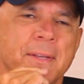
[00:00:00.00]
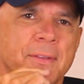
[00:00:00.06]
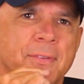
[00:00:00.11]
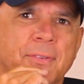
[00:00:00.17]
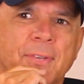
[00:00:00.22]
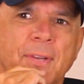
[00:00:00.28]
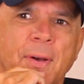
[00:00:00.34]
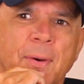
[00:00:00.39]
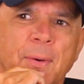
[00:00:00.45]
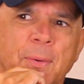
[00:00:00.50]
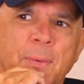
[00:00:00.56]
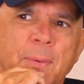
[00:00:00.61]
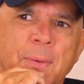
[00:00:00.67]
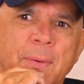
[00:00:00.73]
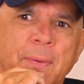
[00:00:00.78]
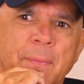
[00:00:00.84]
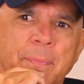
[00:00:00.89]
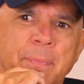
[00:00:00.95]

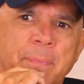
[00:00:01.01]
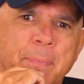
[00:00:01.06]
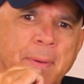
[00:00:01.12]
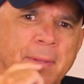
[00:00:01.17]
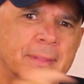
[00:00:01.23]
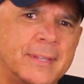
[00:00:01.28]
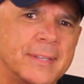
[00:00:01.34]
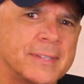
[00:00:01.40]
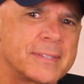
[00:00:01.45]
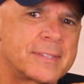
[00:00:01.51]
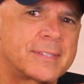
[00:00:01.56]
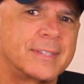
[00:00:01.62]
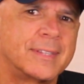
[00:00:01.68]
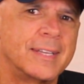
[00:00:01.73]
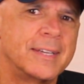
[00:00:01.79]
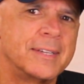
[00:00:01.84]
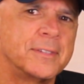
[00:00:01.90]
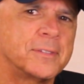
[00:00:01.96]
So, but this,
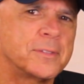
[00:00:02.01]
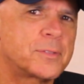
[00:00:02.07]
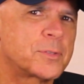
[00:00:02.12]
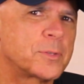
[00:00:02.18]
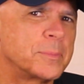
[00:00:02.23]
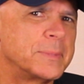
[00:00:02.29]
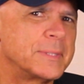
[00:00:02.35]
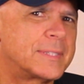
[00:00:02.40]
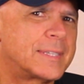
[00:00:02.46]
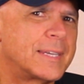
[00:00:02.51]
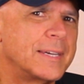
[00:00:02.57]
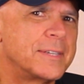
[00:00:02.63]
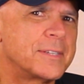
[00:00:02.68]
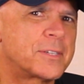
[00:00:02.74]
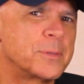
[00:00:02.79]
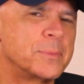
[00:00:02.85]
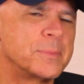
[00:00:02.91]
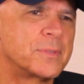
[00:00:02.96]
the
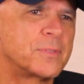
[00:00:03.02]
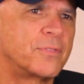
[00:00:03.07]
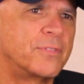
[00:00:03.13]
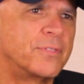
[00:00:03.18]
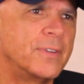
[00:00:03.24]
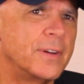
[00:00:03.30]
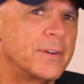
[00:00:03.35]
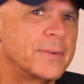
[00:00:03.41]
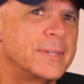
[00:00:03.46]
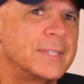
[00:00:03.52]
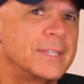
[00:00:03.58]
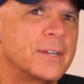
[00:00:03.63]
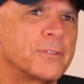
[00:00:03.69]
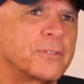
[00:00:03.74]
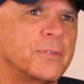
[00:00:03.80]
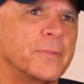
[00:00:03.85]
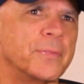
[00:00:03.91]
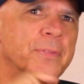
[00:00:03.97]
instrumentation was very
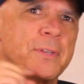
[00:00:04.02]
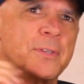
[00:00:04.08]
different.